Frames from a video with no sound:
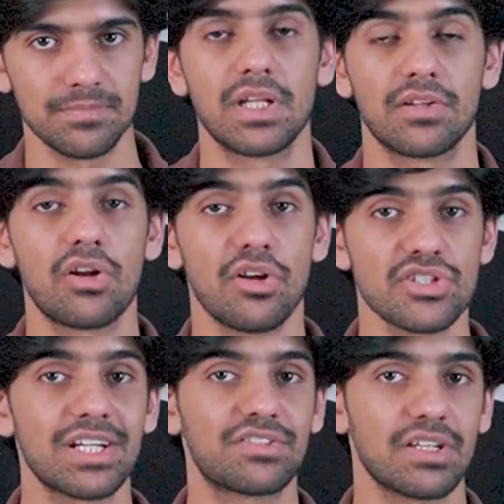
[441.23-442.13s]
Now, the
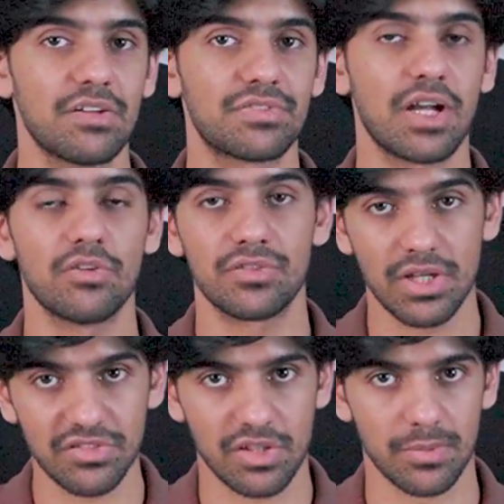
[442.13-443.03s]
logic itself sounds
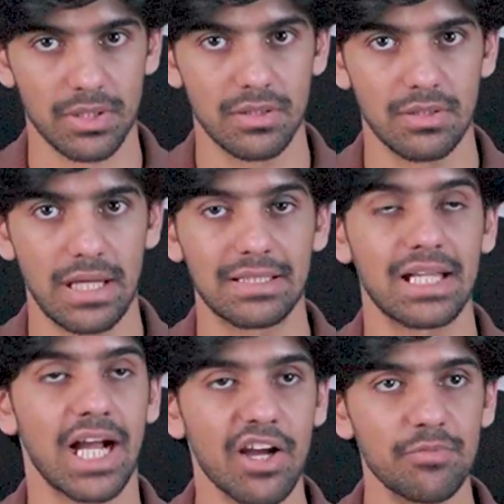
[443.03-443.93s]
reasonable, and
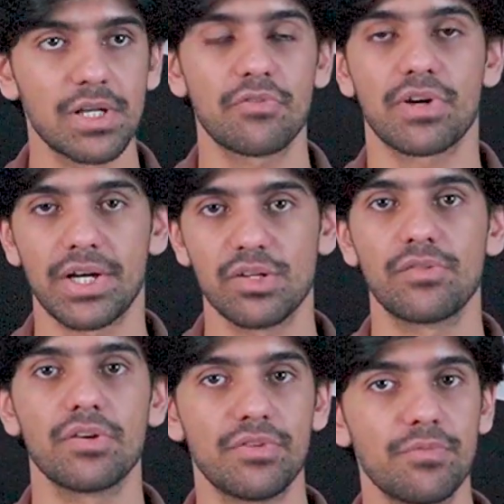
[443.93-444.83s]
there have been a variety
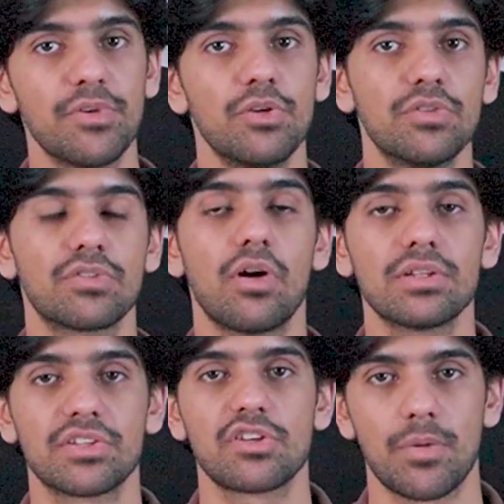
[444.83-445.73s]
of different views on
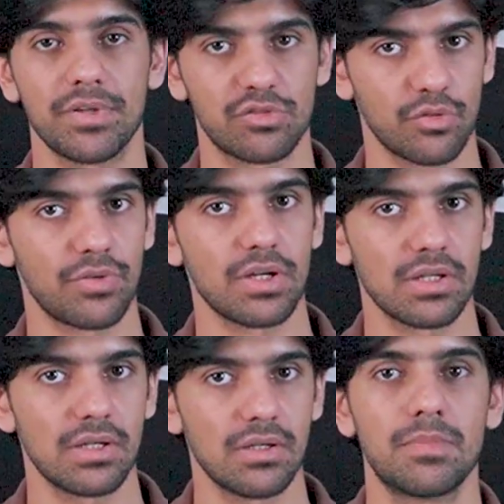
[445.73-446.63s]
this topic so
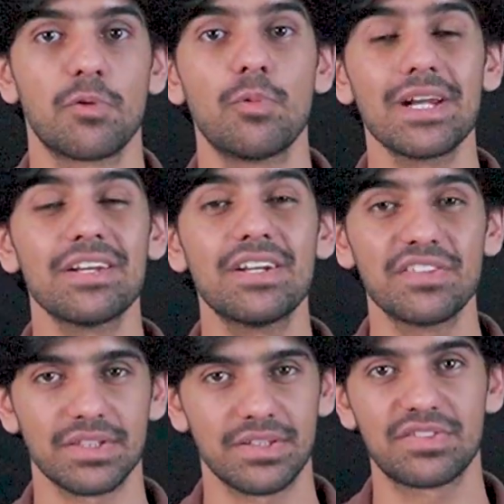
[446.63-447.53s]
far. But a very
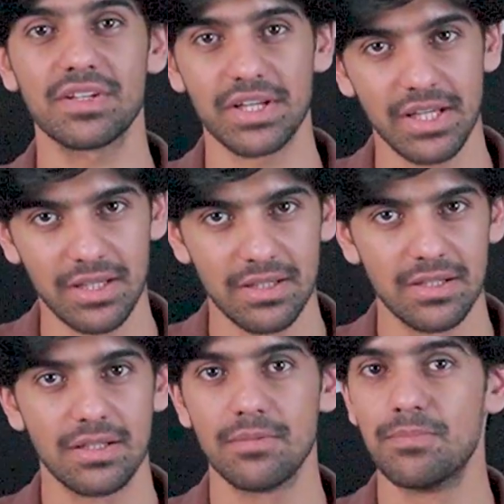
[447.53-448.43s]
recent study
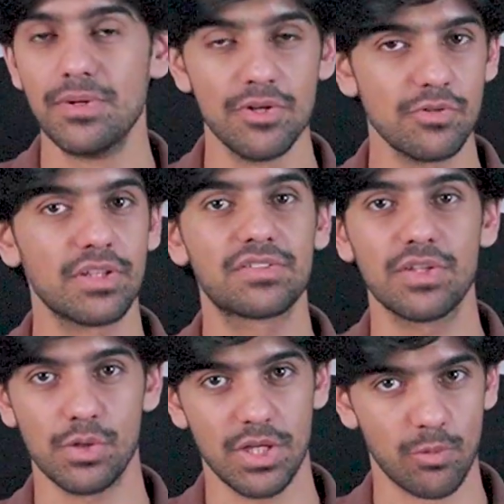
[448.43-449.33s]
blew this
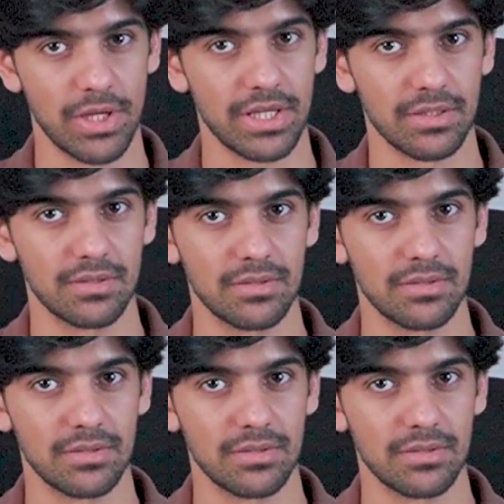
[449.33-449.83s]
theory away.